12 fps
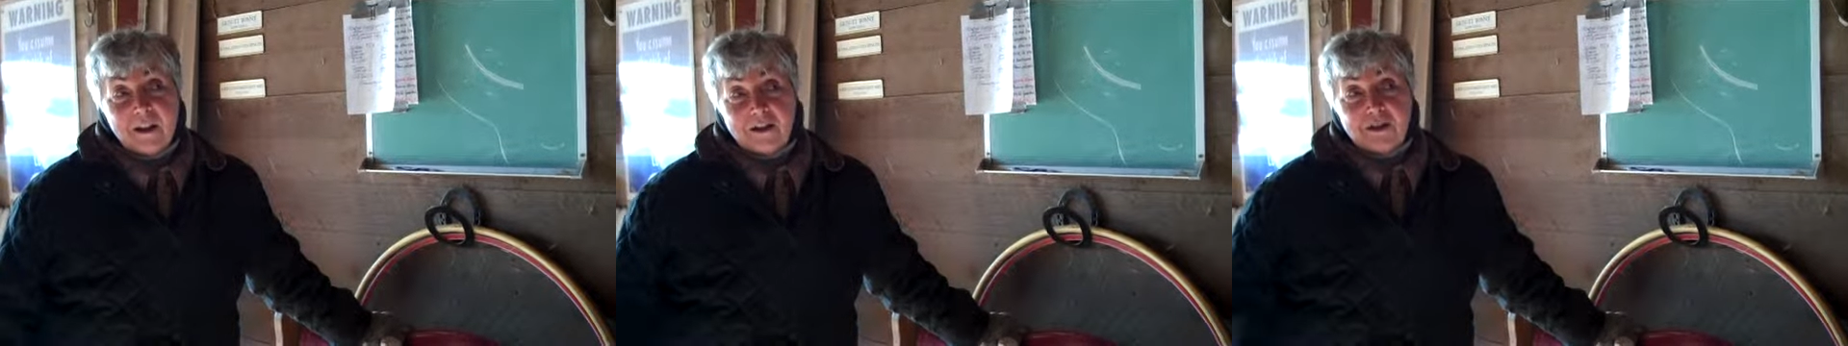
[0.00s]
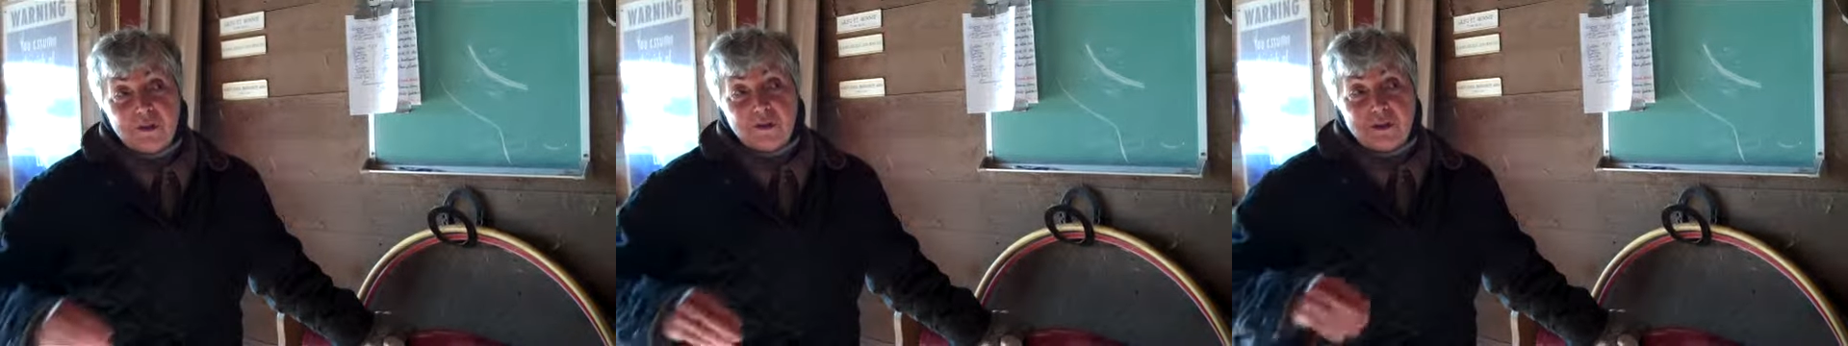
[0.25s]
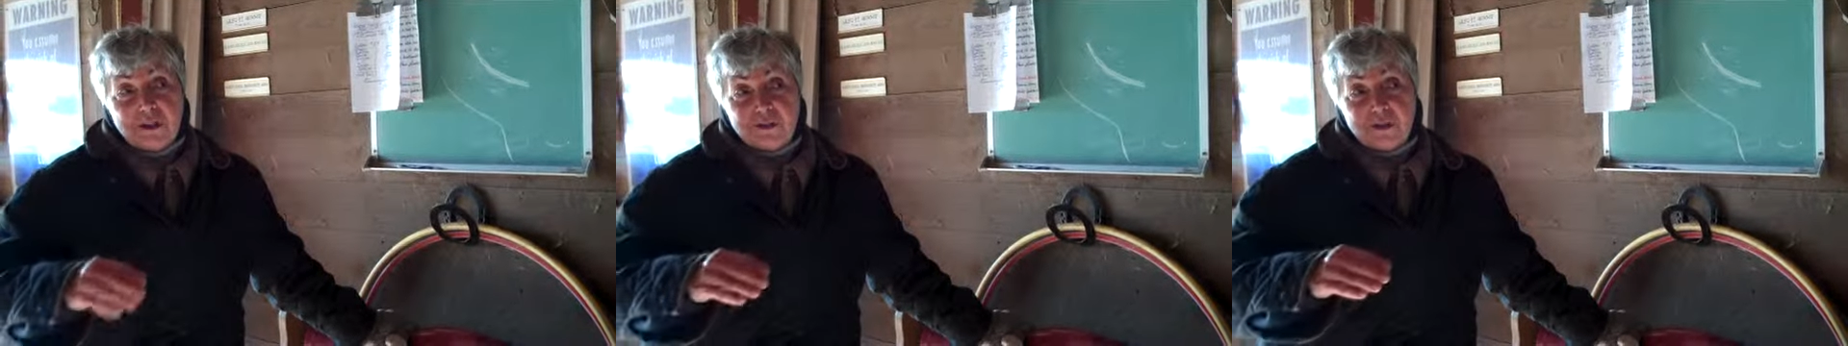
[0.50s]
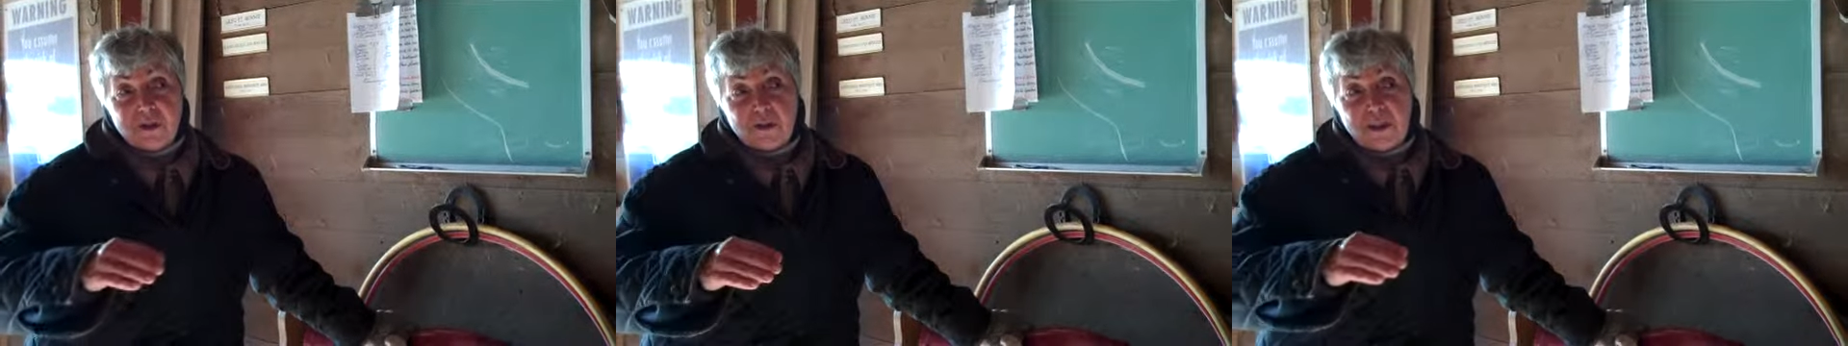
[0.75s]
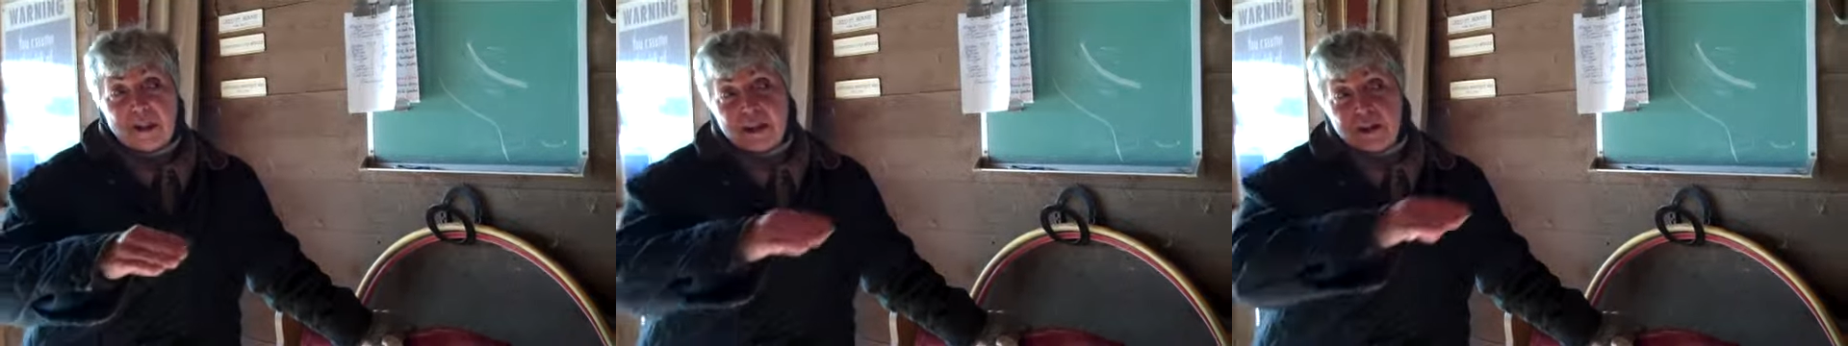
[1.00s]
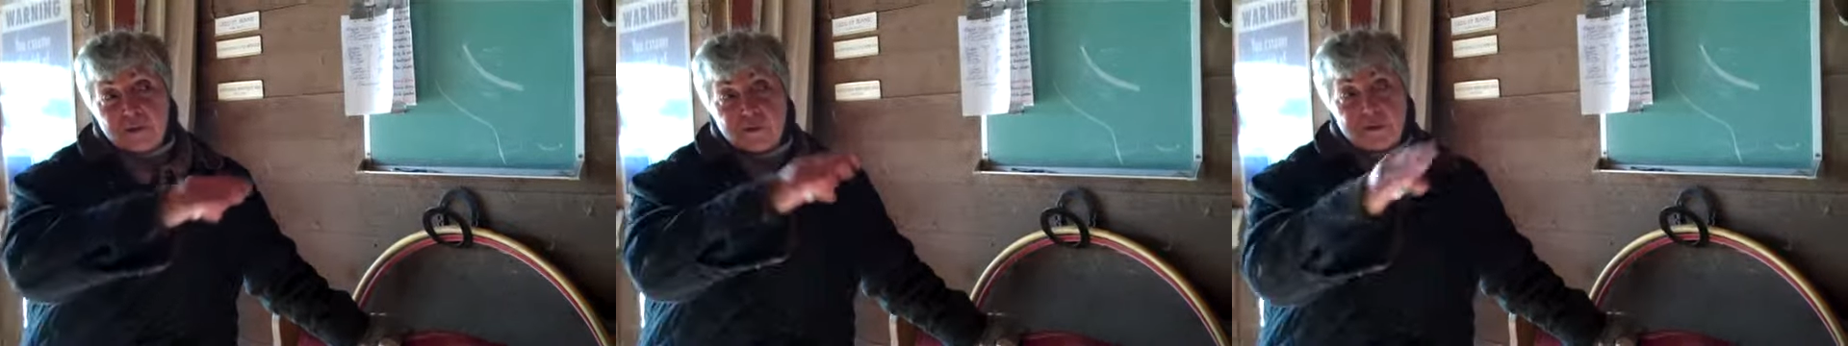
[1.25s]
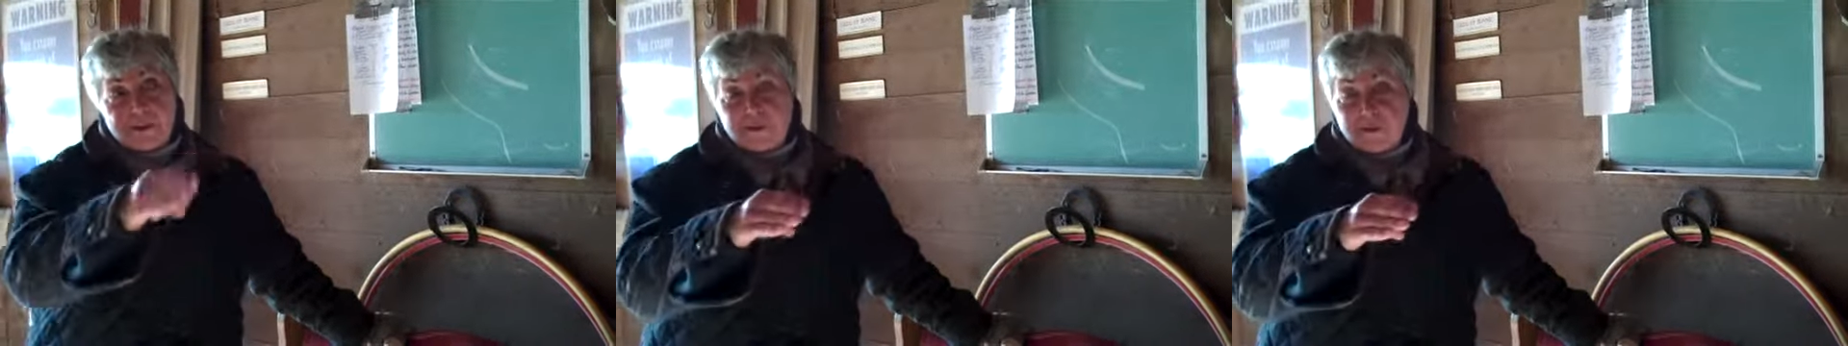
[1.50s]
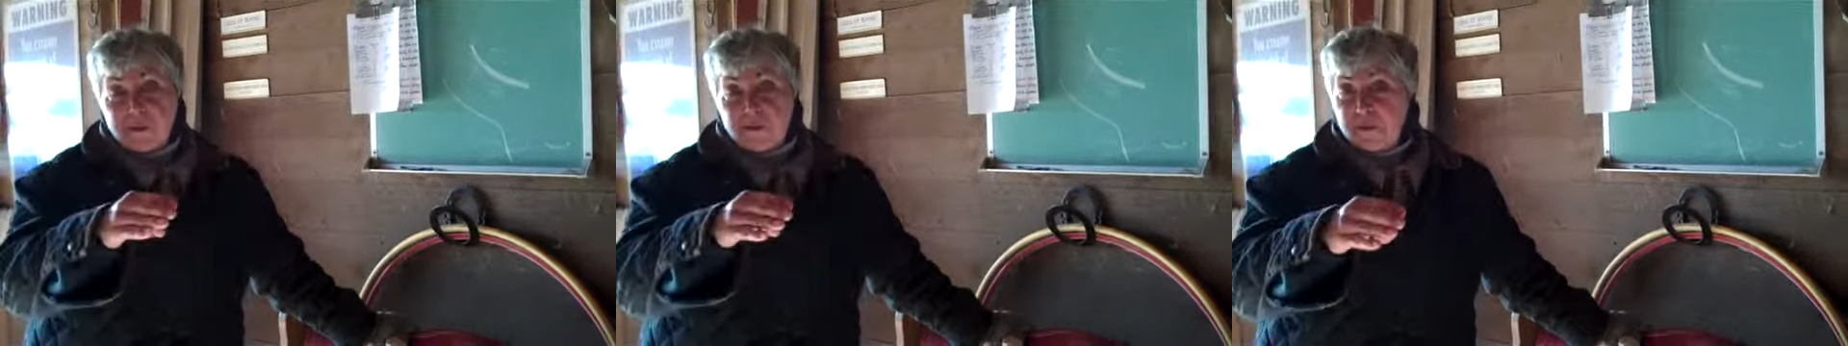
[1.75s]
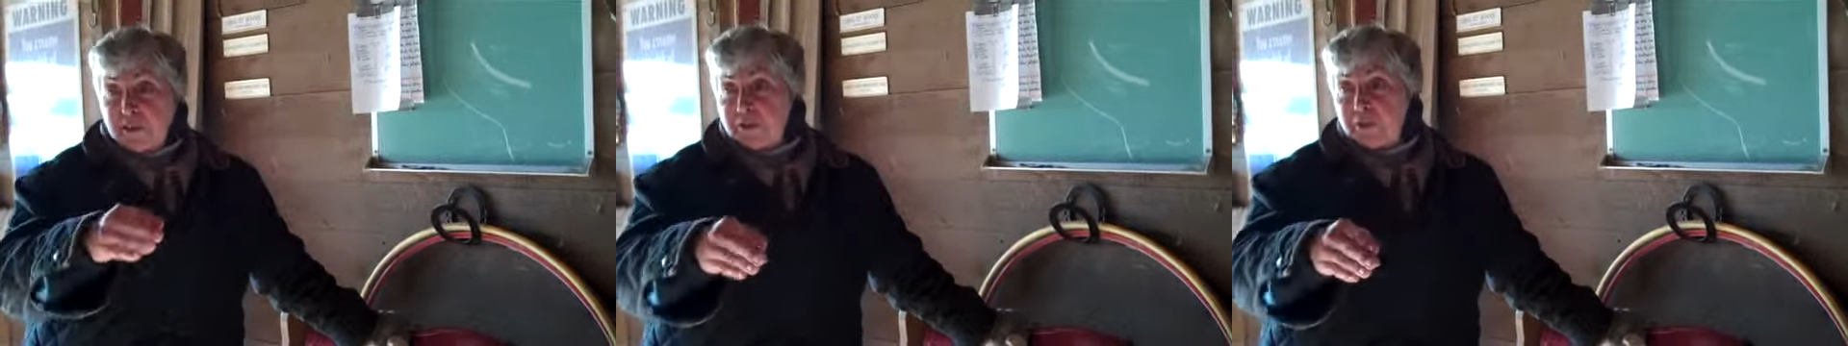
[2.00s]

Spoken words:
as soon as he was turned out and horses that were in the field,